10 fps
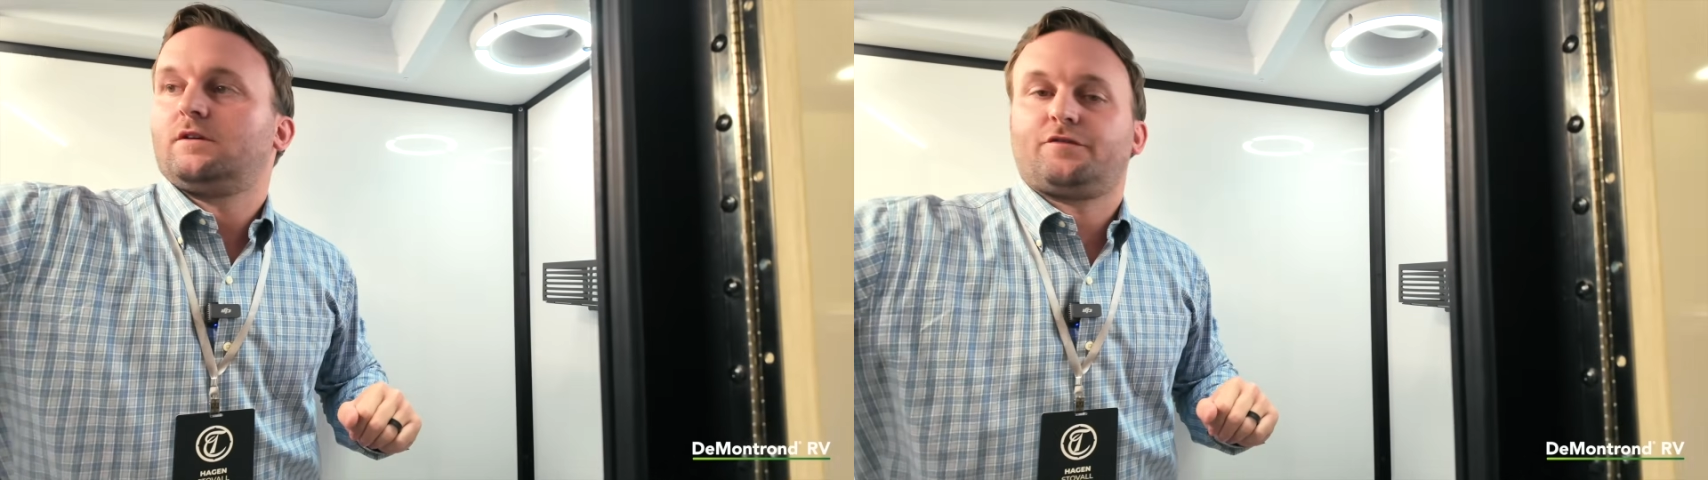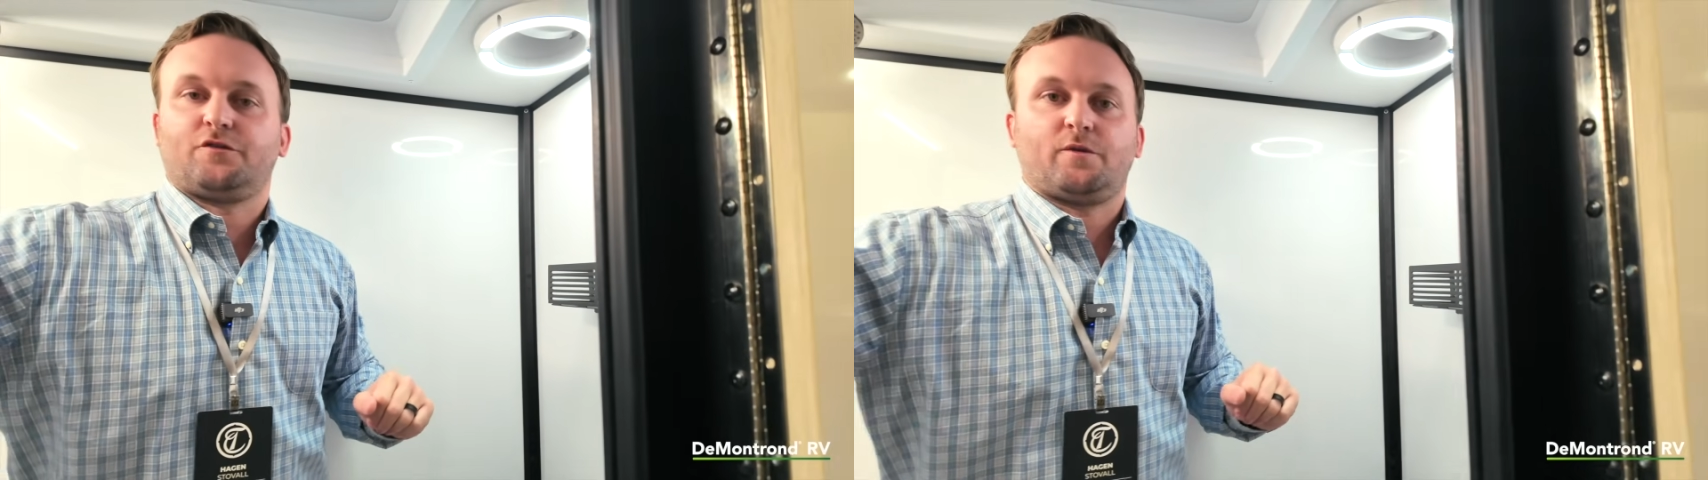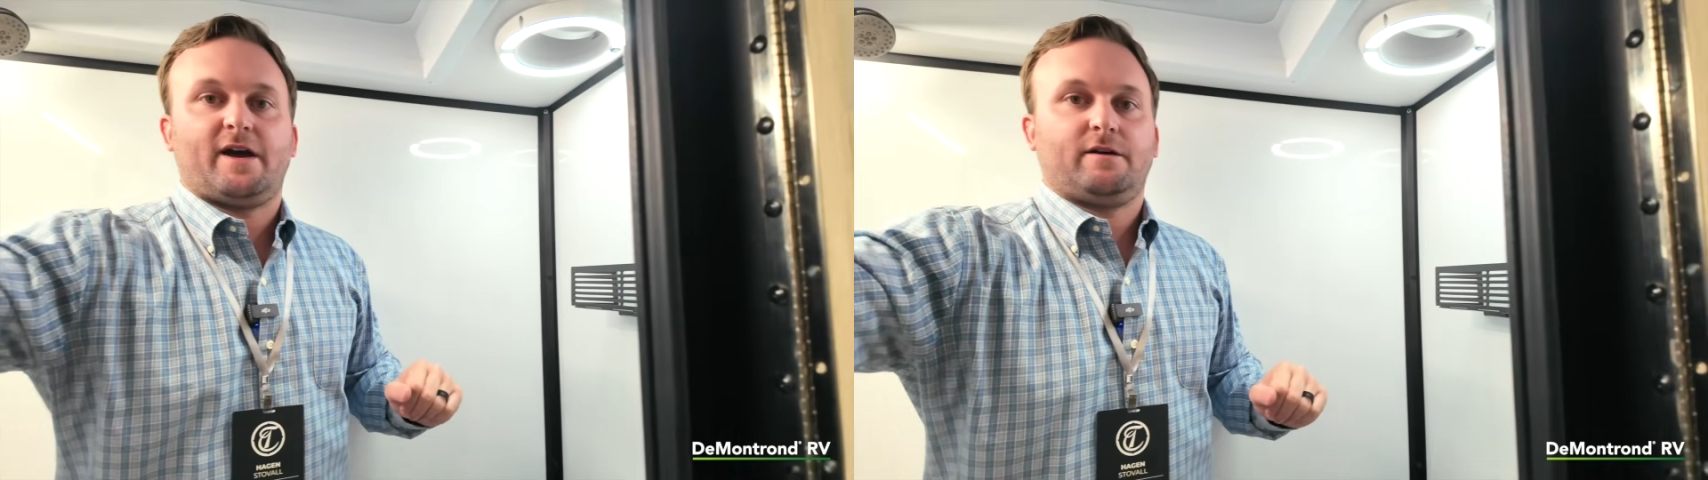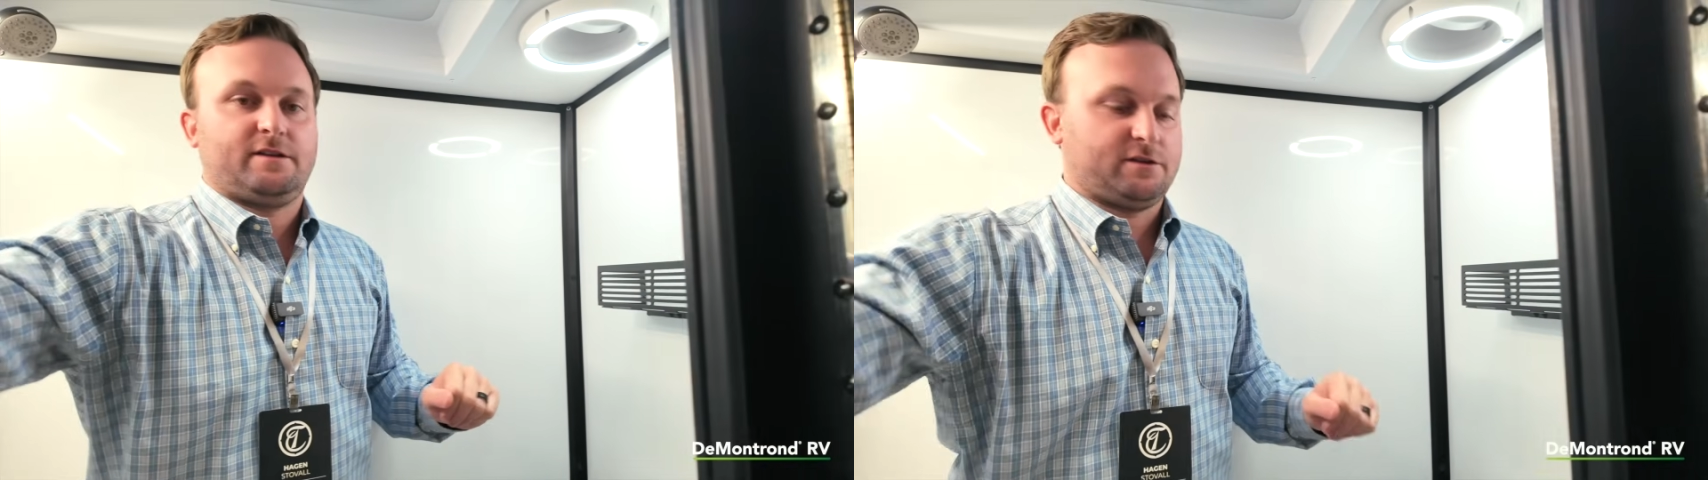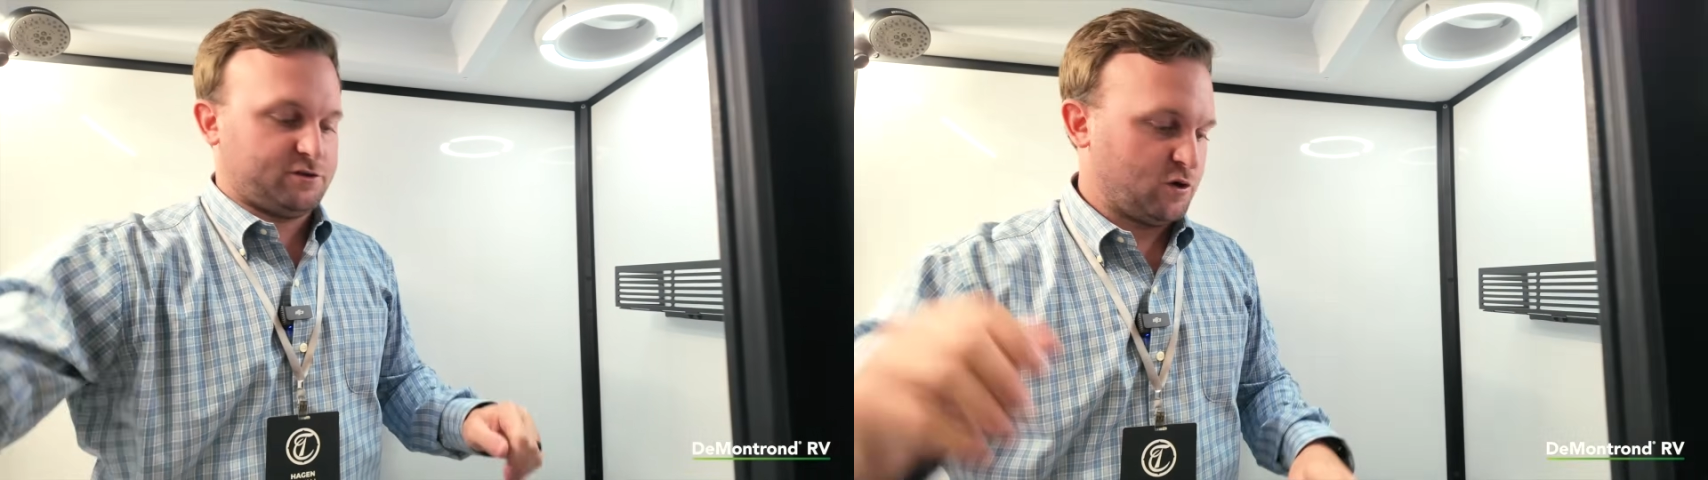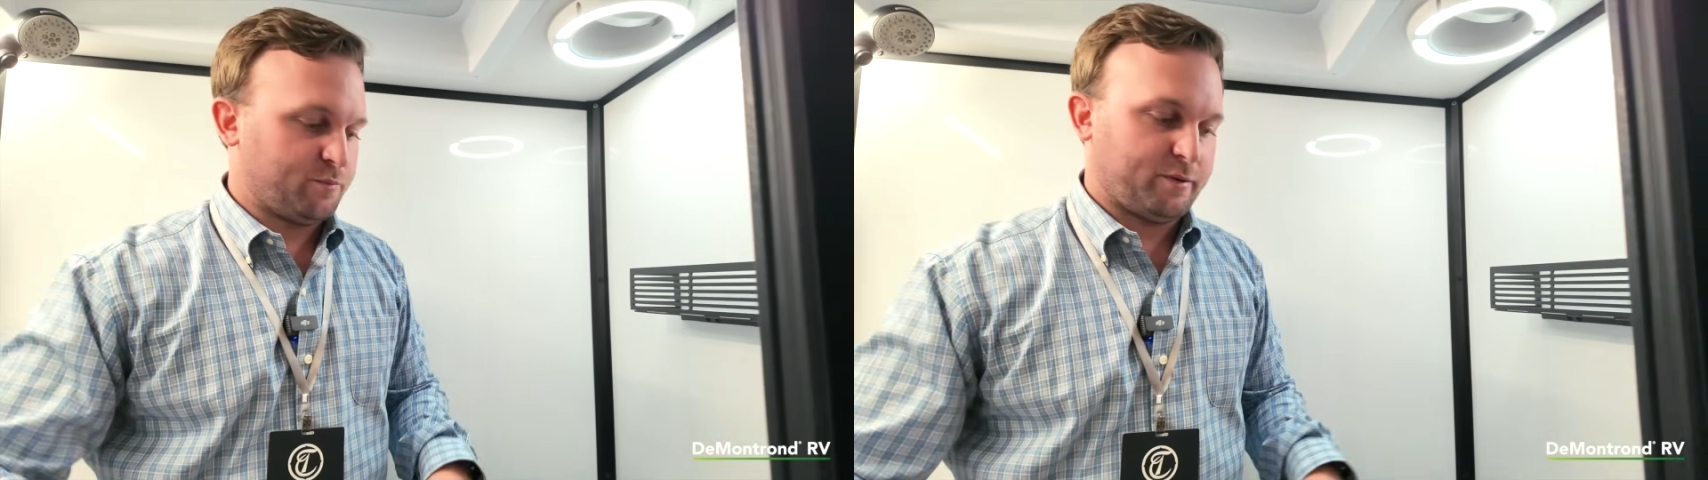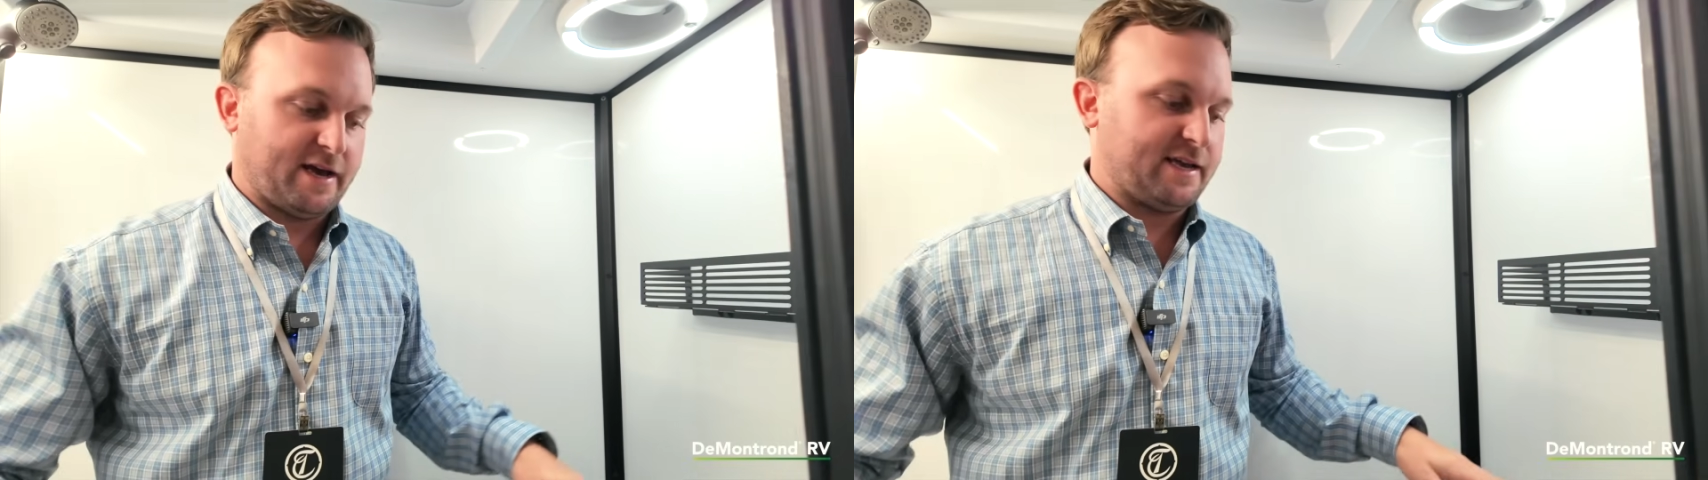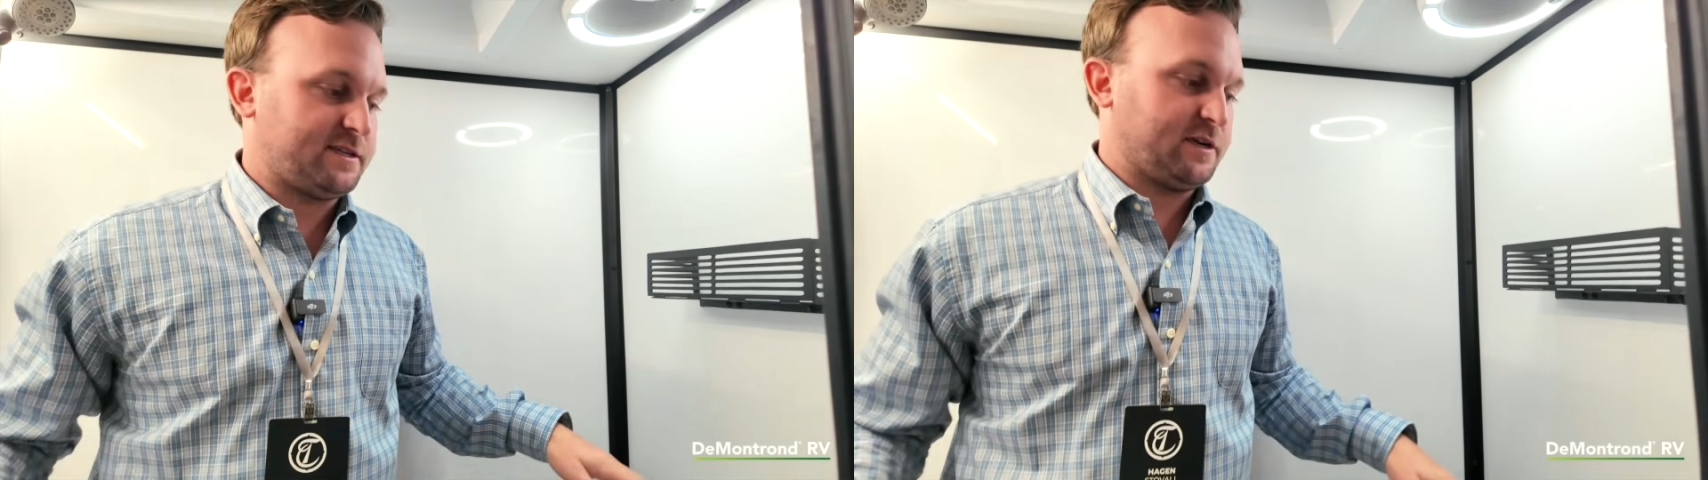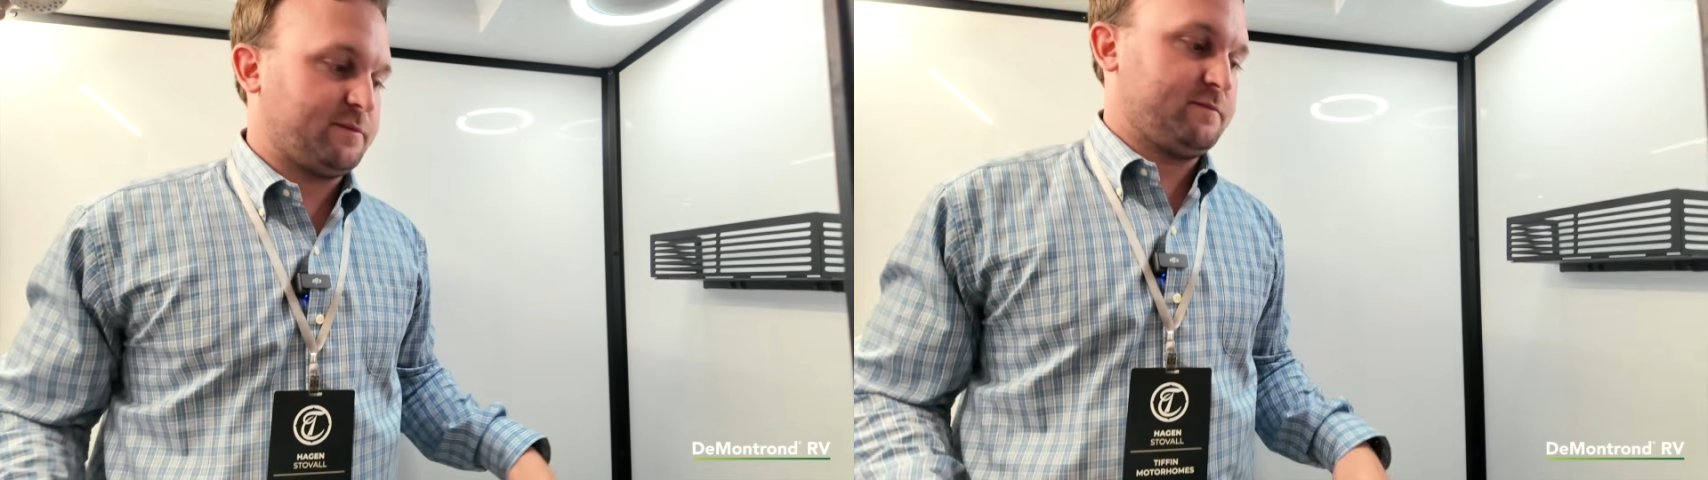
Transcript: throughout. There's no plastic